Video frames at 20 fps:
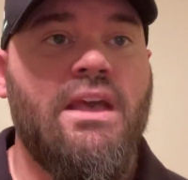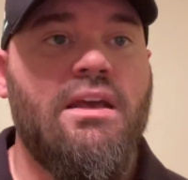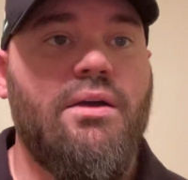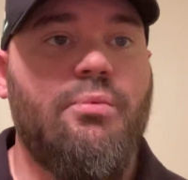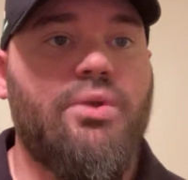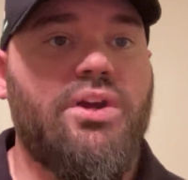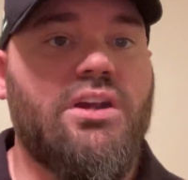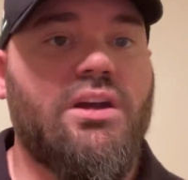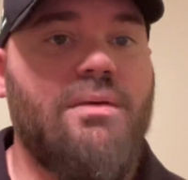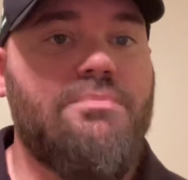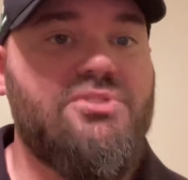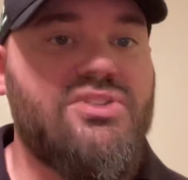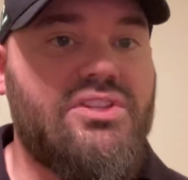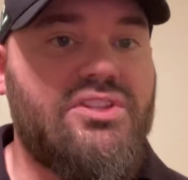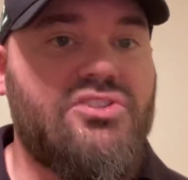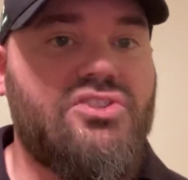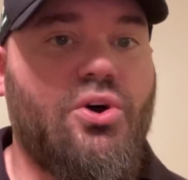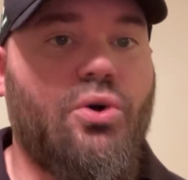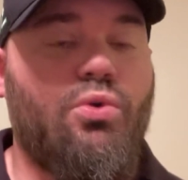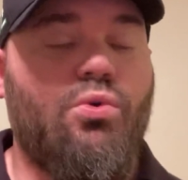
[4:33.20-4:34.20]
When it comes to
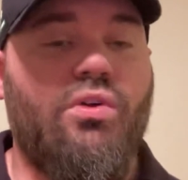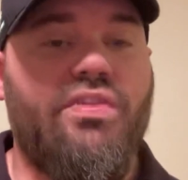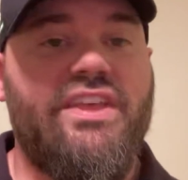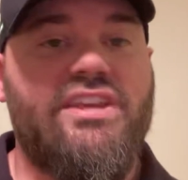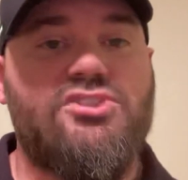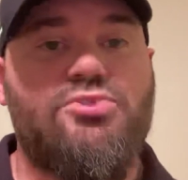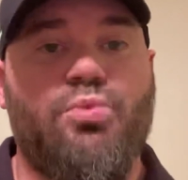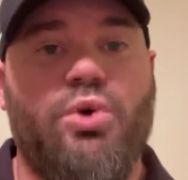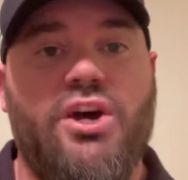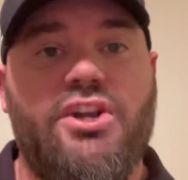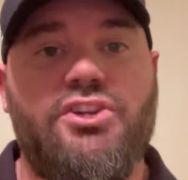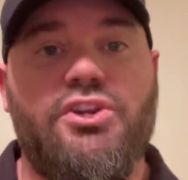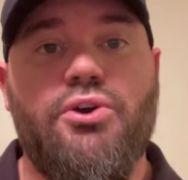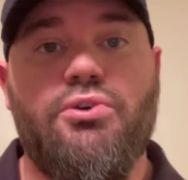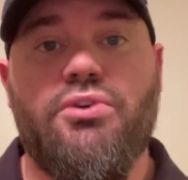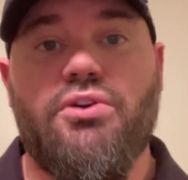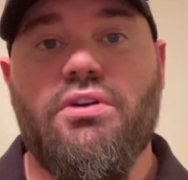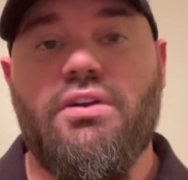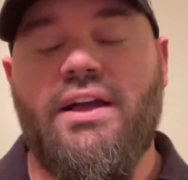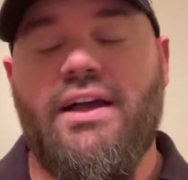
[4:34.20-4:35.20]
the total on this one,
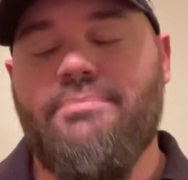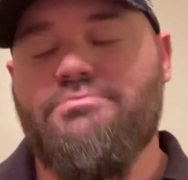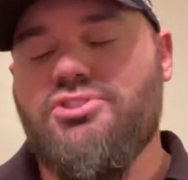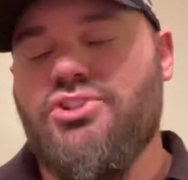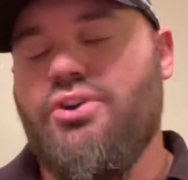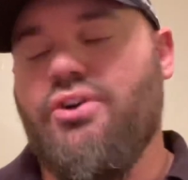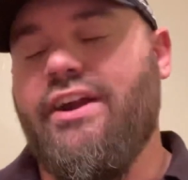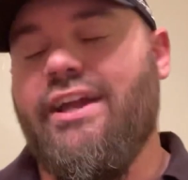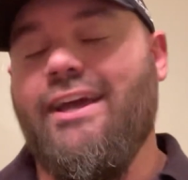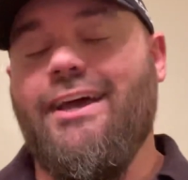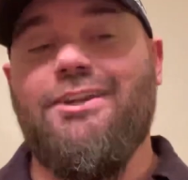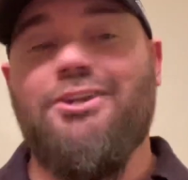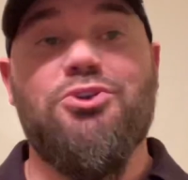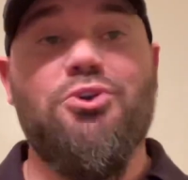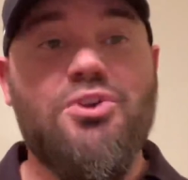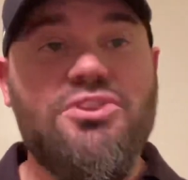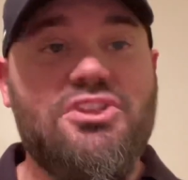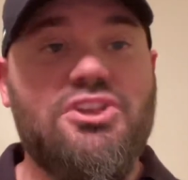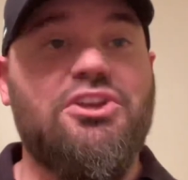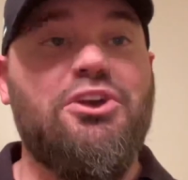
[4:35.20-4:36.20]

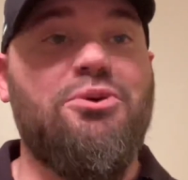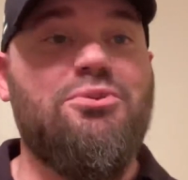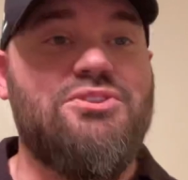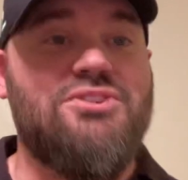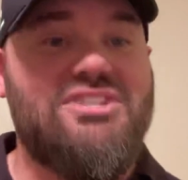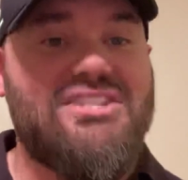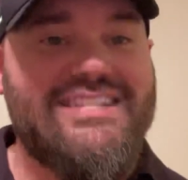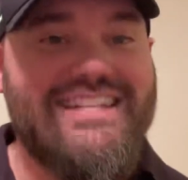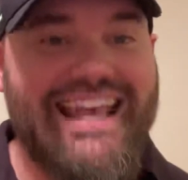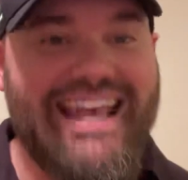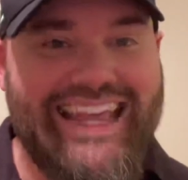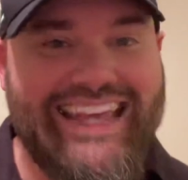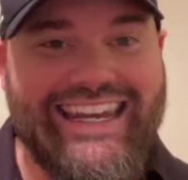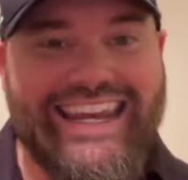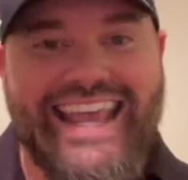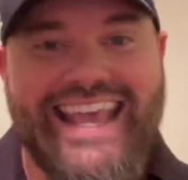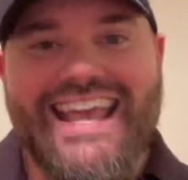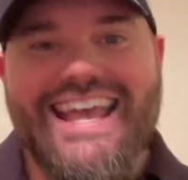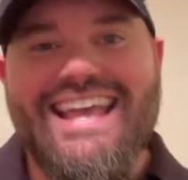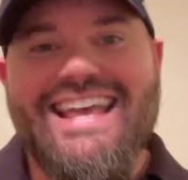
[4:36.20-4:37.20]
North Dakota State,